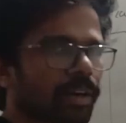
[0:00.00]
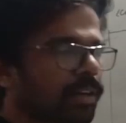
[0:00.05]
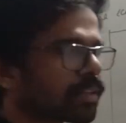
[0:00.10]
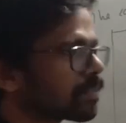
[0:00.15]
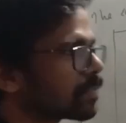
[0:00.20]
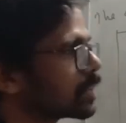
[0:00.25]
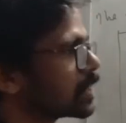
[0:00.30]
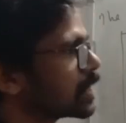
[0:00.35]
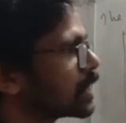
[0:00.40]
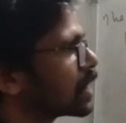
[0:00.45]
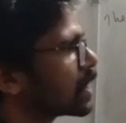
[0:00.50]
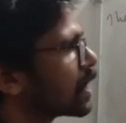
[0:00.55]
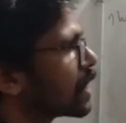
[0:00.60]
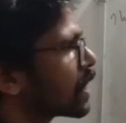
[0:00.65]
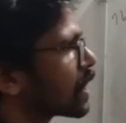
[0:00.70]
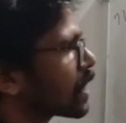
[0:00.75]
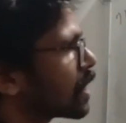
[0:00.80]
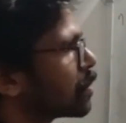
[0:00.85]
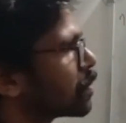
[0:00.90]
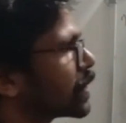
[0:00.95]
of the
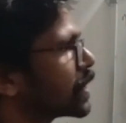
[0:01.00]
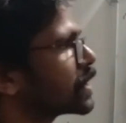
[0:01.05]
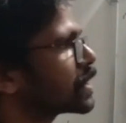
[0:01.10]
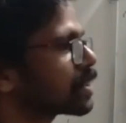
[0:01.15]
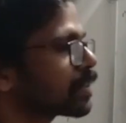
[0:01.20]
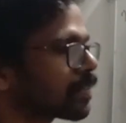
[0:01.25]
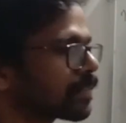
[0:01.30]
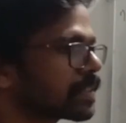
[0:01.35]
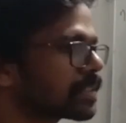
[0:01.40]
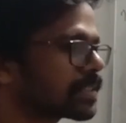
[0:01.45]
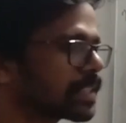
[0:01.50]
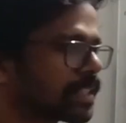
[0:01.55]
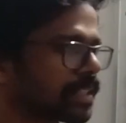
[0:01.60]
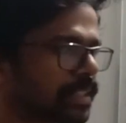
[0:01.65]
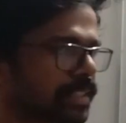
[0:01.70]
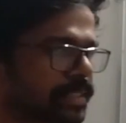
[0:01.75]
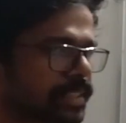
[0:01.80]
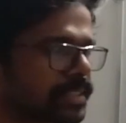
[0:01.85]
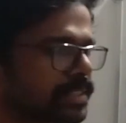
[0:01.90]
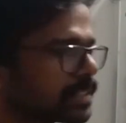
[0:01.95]
completion of the
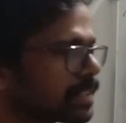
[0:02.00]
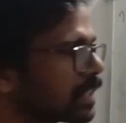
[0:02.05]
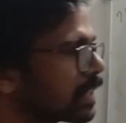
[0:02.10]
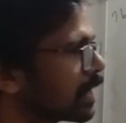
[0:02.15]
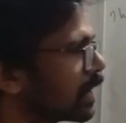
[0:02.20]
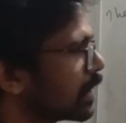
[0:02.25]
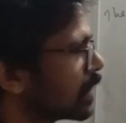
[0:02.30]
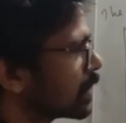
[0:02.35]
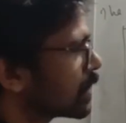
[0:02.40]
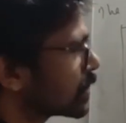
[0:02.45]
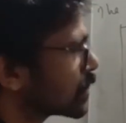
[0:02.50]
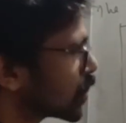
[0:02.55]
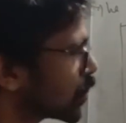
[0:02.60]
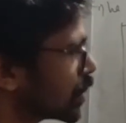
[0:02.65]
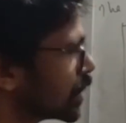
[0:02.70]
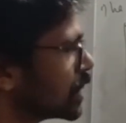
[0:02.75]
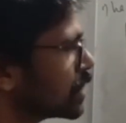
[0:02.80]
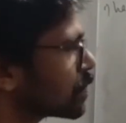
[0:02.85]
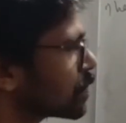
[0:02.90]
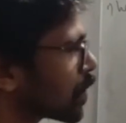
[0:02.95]
sentence.
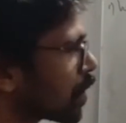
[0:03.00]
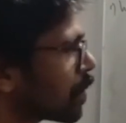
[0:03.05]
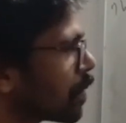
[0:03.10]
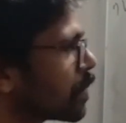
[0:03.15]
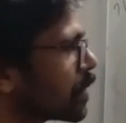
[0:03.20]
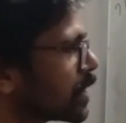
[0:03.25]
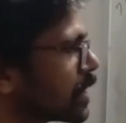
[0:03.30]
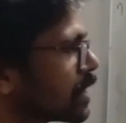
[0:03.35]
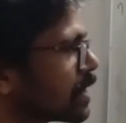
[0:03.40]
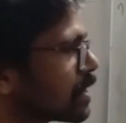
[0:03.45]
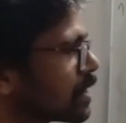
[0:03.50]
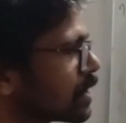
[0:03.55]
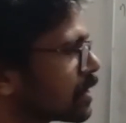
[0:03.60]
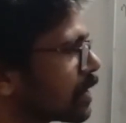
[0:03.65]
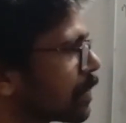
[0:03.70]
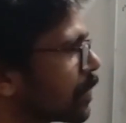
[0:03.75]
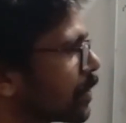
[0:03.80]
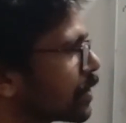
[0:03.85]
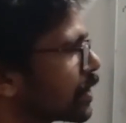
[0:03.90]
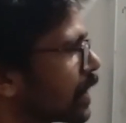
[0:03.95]
So these probability
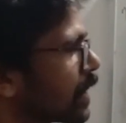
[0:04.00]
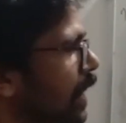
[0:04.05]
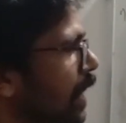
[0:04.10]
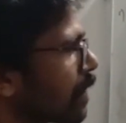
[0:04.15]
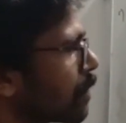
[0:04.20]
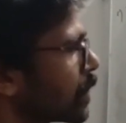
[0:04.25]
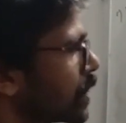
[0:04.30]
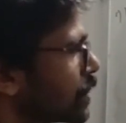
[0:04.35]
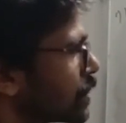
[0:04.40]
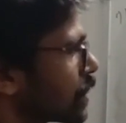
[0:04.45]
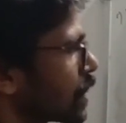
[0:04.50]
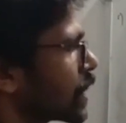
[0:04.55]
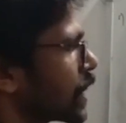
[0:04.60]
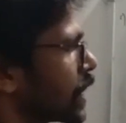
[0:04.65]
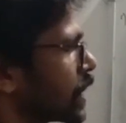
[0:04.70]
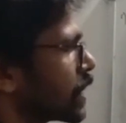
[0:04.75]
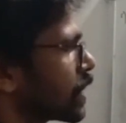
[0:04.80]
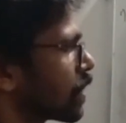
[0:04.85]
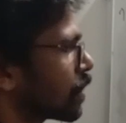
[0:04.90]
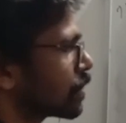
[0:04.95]
distribution have been
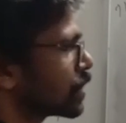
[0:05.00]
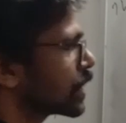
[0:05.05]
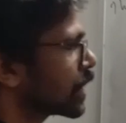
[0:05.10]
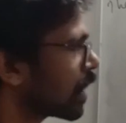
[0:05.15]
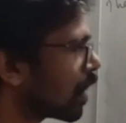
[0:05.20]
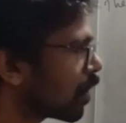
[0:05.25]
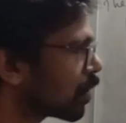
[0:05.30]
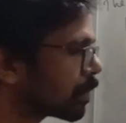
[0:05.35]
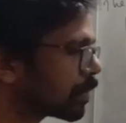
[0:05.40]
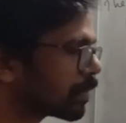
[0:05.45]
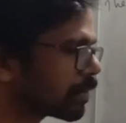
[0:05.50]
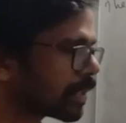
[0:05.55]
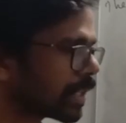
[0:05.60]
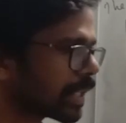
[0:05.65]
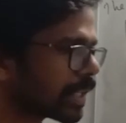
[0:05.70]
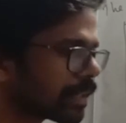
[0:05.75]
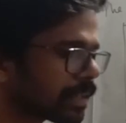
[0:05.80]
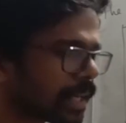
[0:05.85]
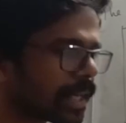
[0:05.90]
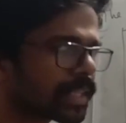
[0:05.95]
generated on the output
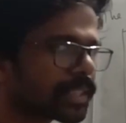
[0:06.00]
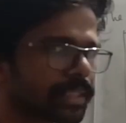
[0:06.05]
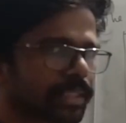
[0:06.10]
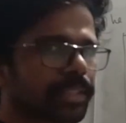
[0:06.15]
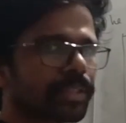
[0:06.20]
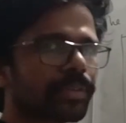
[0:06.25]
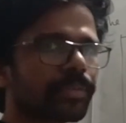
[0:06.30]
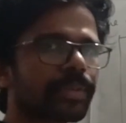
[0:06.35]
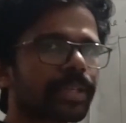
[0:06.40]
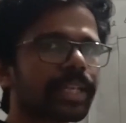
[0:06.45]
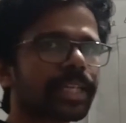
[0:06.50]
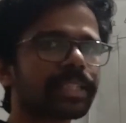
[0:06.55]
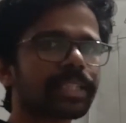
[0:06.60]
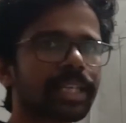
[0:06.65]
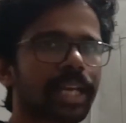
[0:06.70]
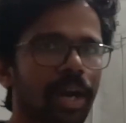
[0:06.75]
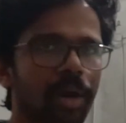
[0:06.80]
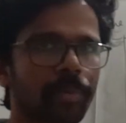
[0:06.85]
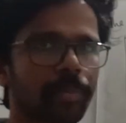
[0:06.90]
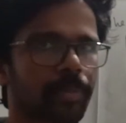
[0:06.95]
layer, and you will get
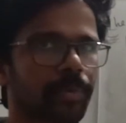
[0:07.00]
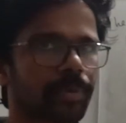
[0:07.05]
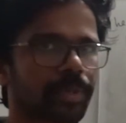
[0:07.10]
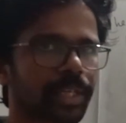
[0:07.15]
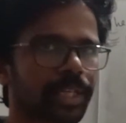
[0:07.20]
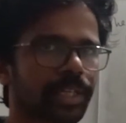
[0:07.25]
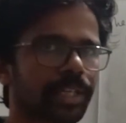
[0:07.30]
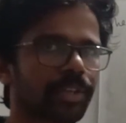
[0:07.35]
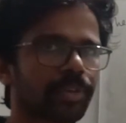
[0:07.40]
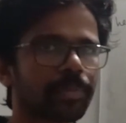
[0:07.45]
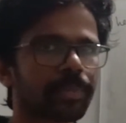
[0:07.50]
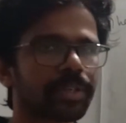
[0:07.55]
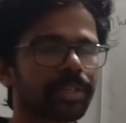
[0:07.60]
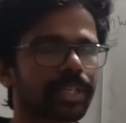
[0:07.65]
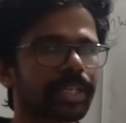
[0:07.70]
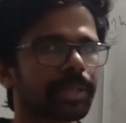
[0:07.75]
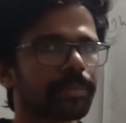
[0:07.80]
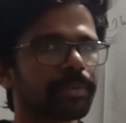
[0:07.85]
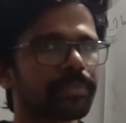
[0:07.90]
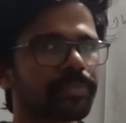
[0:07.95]
the output in
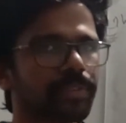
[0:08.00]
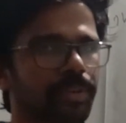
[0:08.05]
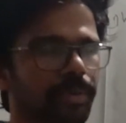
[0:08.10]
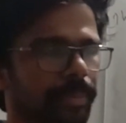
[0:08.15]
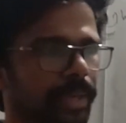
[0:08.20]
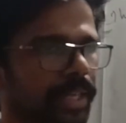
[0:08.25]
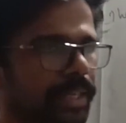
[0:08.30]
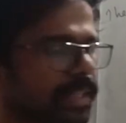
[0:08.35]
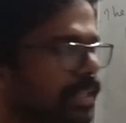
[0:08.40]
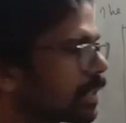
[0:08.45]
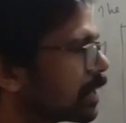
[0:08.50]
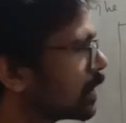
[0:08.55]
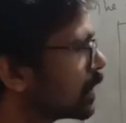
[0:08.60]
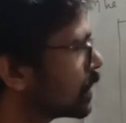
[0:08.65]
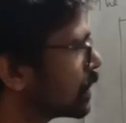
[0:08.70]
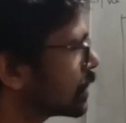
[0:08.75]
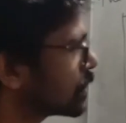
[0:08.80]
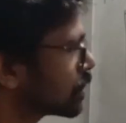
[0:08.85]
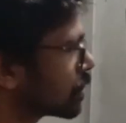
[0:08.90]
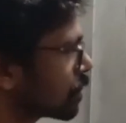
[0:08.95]
human readable format.
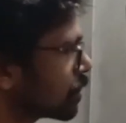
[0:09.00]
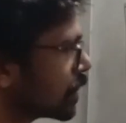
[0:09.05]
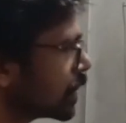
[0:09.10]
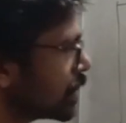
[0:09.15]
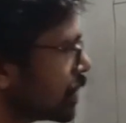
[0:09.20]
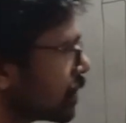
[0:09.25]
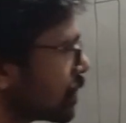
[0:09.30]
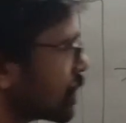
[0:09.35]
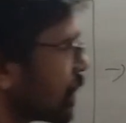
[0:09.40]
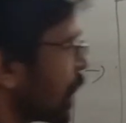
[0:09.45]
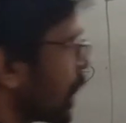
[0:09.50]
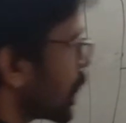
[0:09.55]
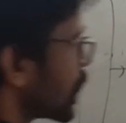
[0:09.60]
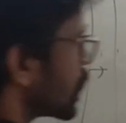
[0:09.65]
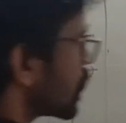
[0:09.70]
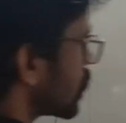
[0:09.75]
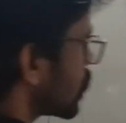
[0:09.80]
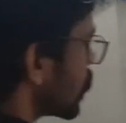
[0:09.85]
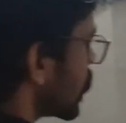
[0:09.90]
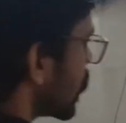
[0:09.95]
So these
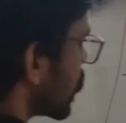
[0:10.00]
layers